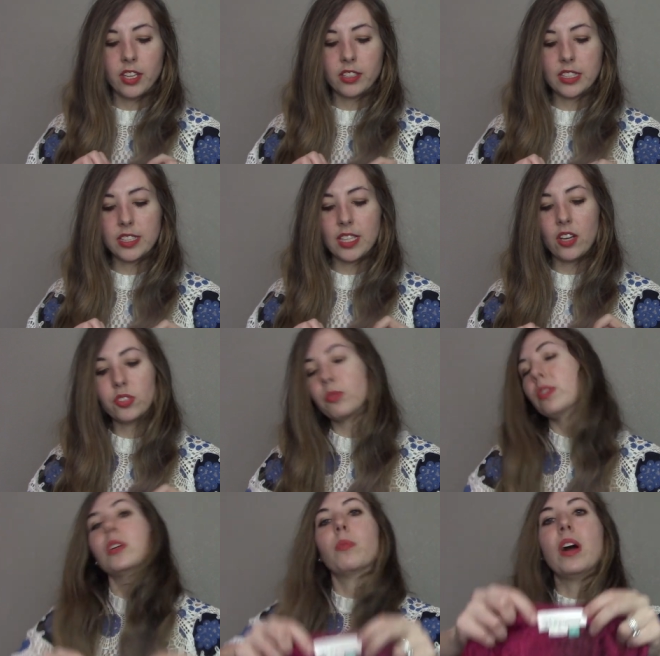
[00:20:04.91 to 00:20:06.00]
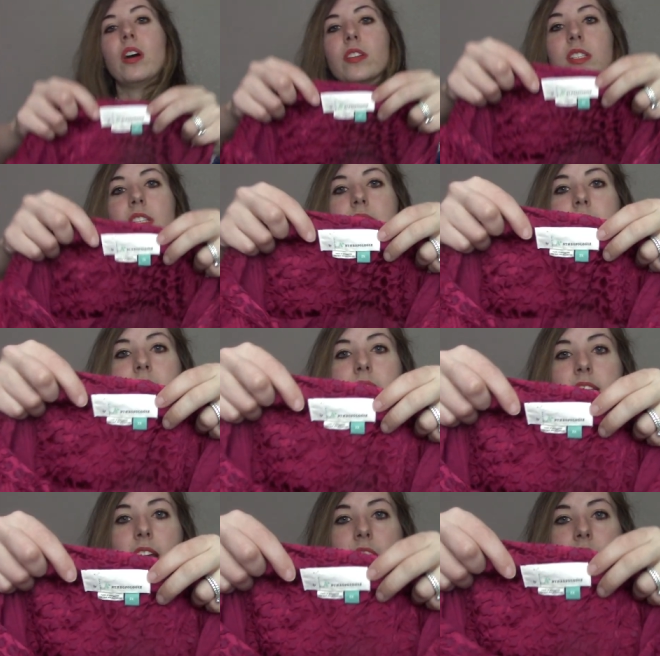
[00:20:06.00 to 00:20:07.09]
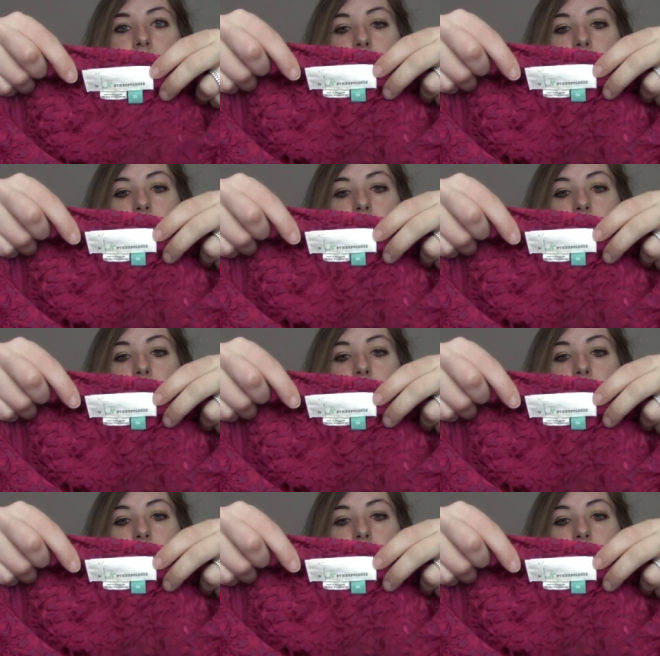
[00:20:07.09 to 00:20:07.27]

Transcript: It sells really well. This is in a size